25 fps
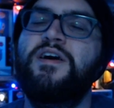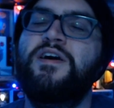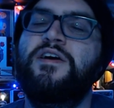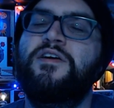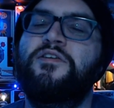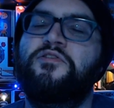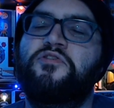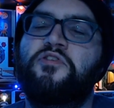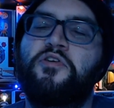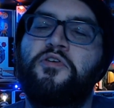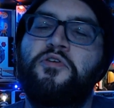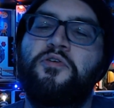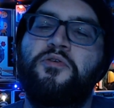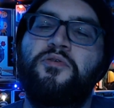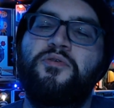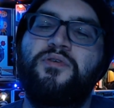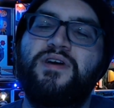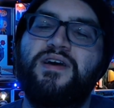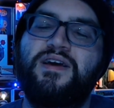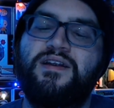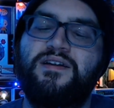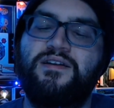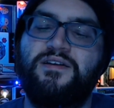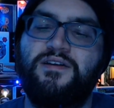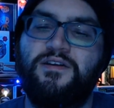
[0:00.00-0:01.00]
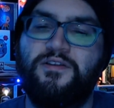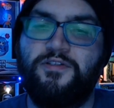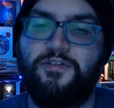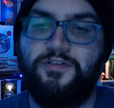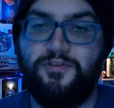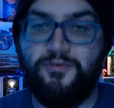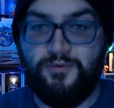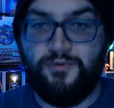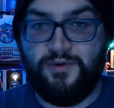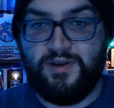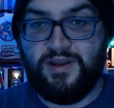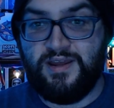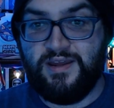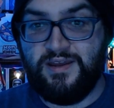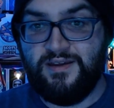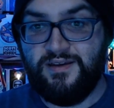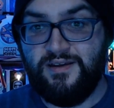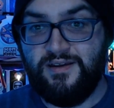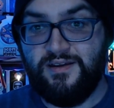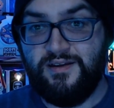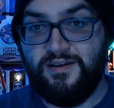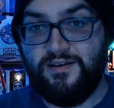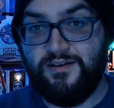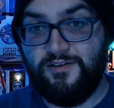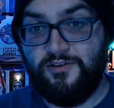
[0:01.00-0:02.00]
So in three,
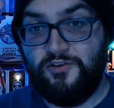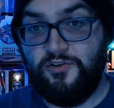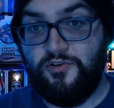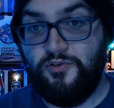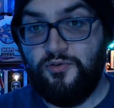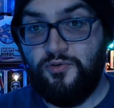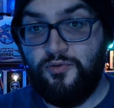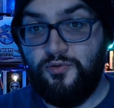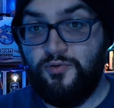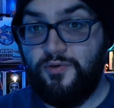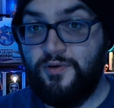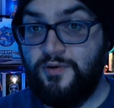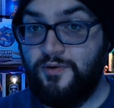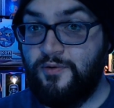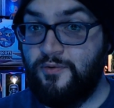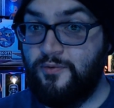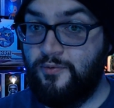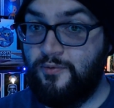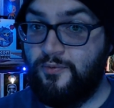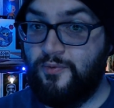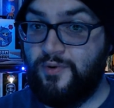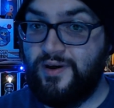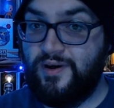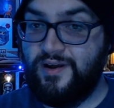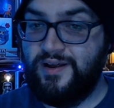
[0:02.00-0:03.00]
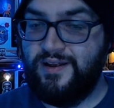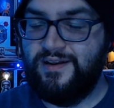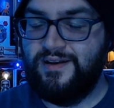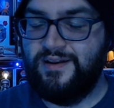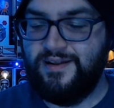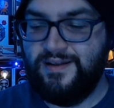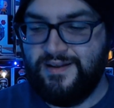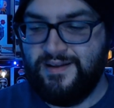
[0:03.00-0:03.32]
two, one.